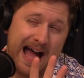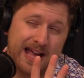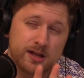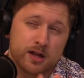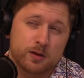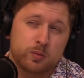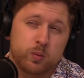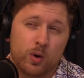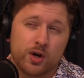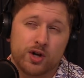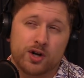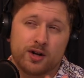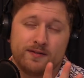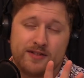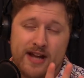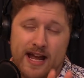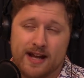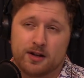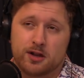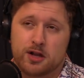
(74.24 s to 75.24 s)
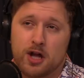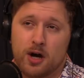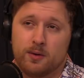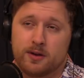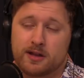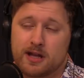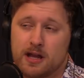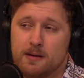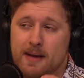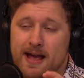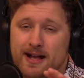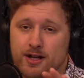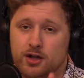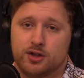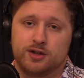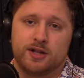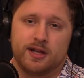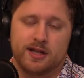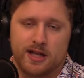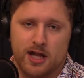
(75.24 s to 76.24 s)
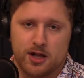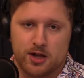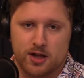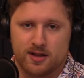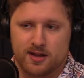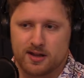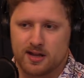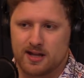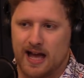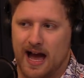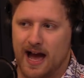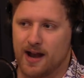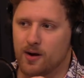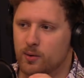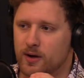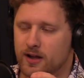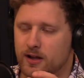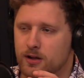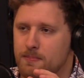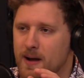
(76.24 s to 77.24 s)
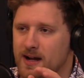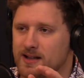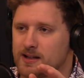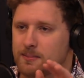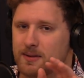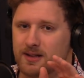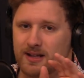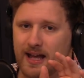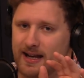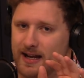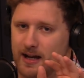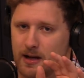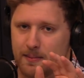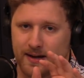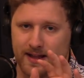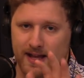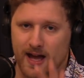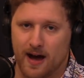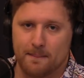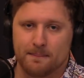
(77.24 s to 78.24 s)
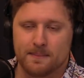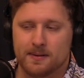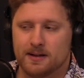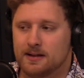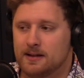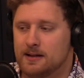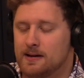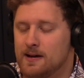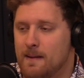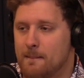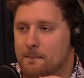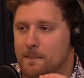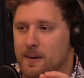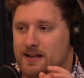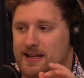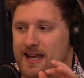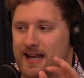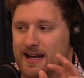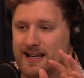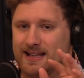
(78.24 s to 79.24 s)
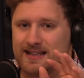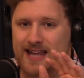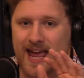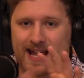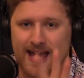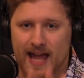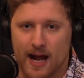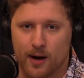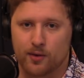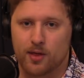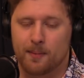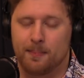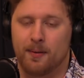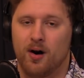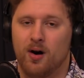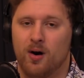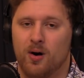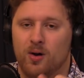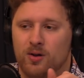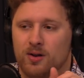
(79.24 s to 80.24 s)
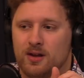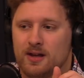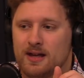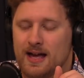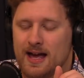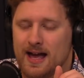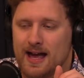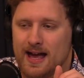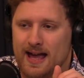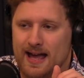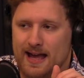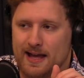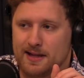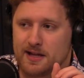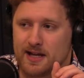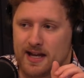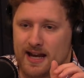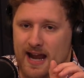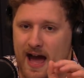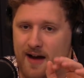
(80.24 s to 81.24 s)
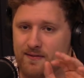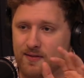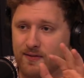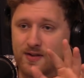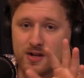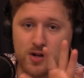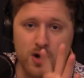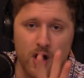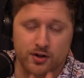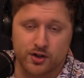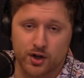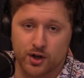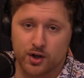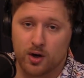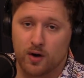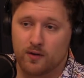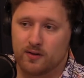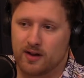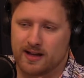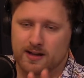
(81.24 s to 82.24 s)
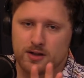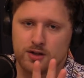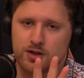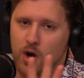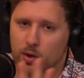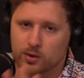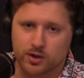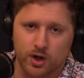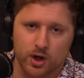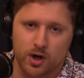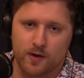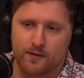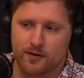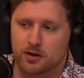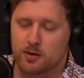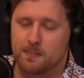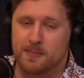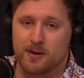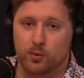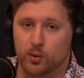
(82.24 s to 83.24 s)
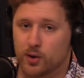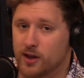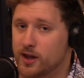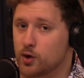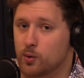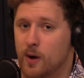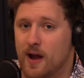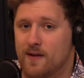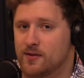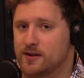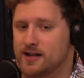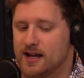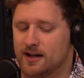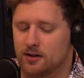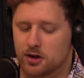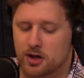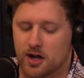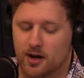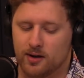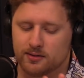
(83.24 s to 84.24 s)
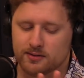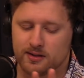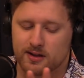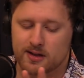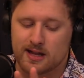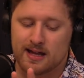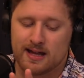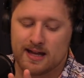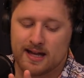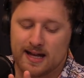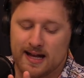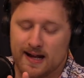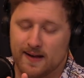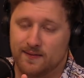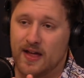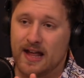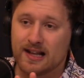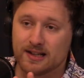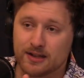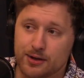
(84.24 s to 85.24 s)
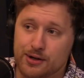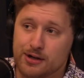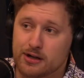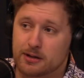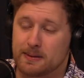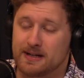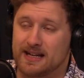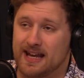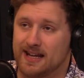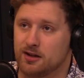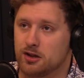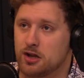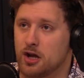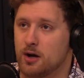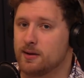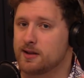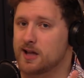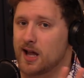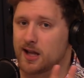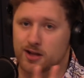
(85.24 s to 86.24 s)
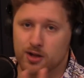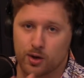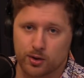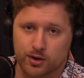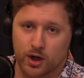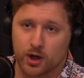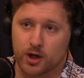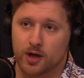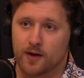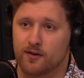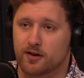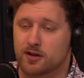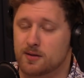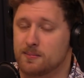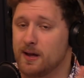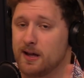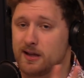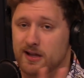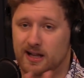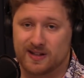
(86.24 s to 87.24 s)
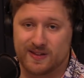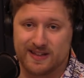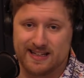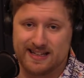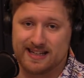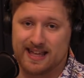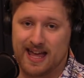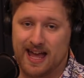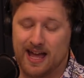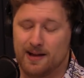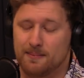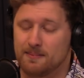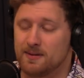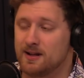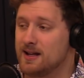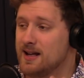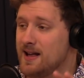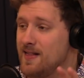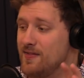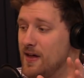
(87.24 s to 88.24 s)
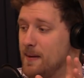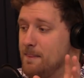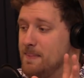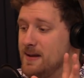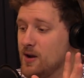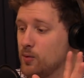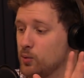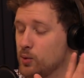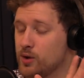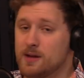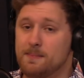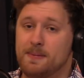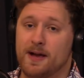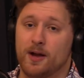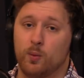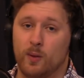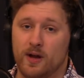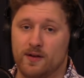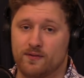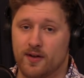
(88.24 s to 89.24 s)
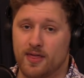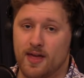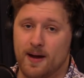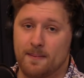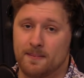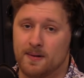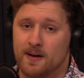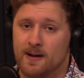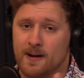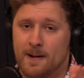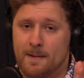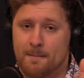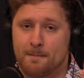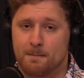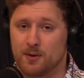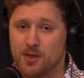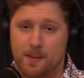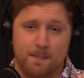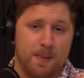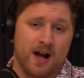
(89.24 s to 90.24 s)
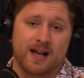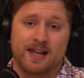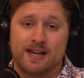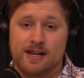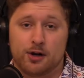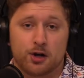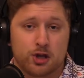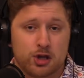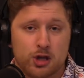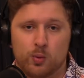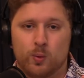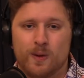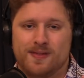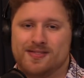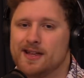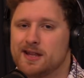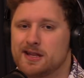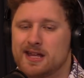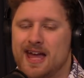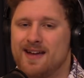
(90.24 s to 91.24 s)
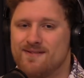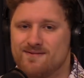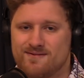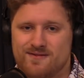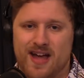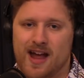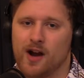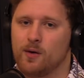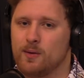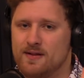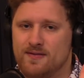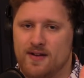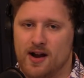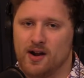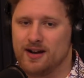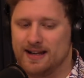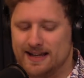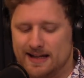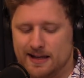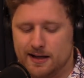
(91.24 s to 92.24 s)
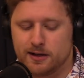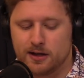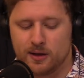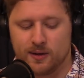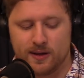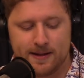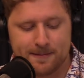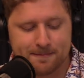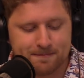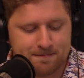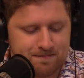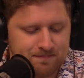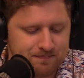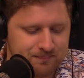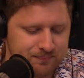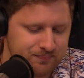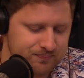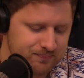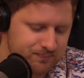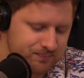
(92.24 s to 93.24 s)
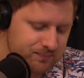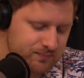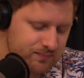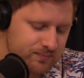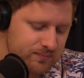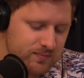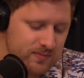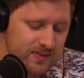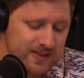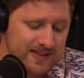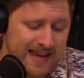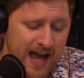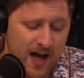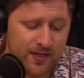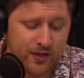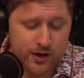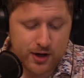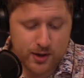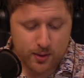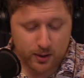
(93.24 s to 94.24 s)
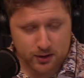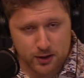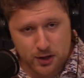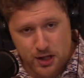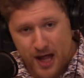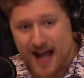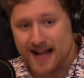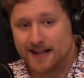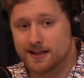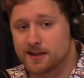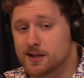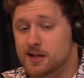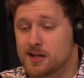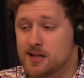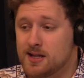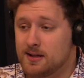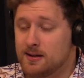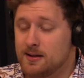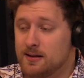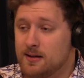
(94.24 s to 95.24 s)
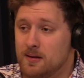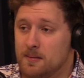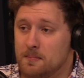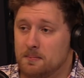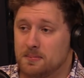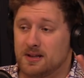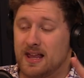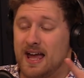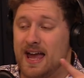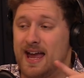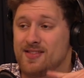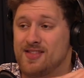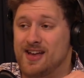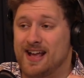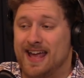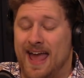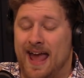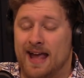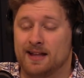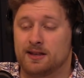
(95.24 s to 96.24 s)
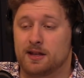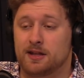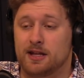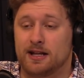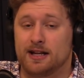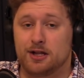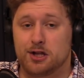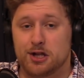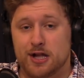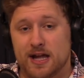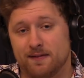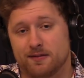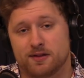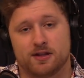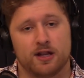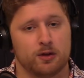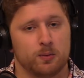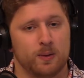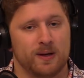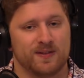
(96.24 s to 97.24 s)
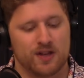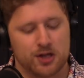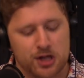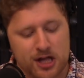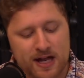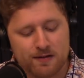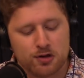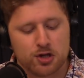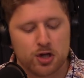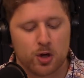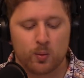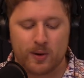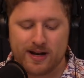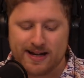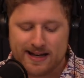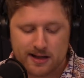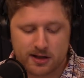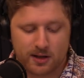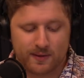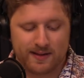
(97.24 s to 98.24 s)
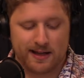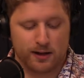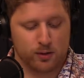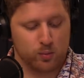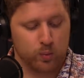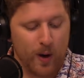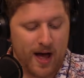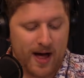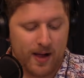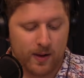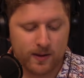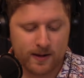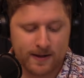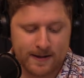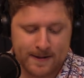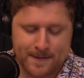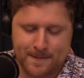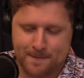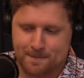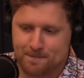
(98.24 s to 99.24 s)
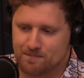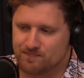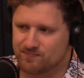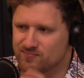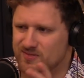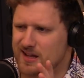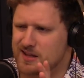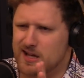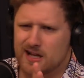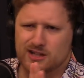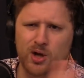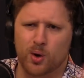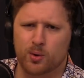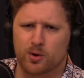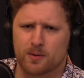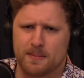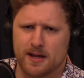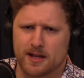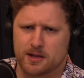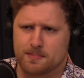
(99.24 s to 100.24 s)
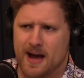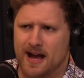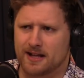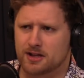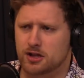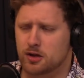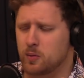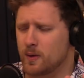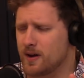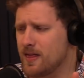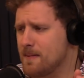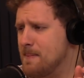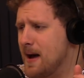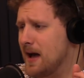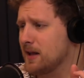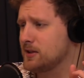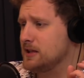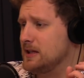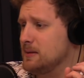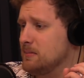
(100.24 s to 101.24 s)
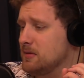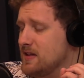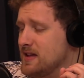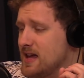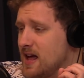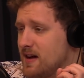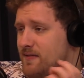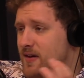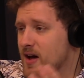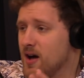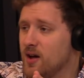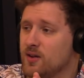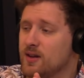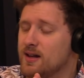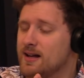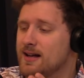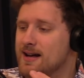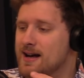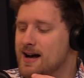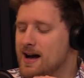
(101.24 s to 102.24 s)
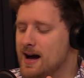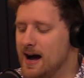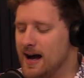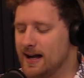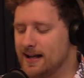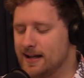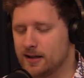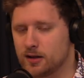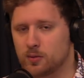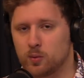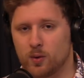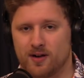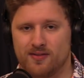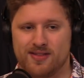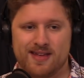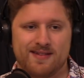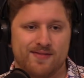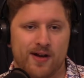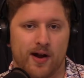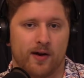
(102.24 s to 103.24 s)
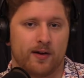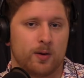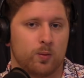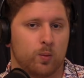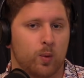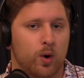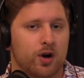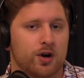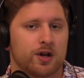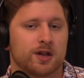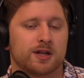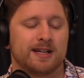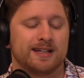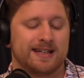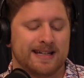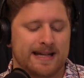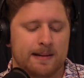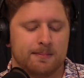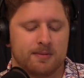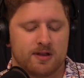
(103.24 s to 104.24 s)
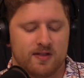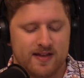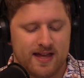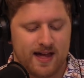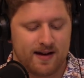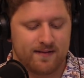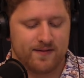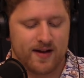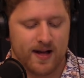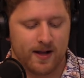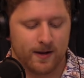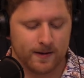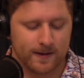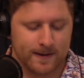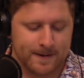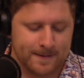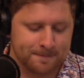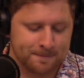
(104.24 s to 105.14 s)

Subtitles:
just wonder if Daniel Jones can make good decisions. I don't expect him to light anybody up, but can he take care of the ball? Is he going to have a turnover? Like, no turnovers would be really great for Daniel Jones. If they lose, but Daniel Jones has no turnovers and plays a clean game, that'd be a really big win for them. But the Buccaneers should win this game very, very easily. Now, the New York Jets play the Kansas City Chiefs this week. The Chiefs should win easily as well. It's a total mismatch. It's one of the best teams in the NFL against one of the very worst teams in the NFL.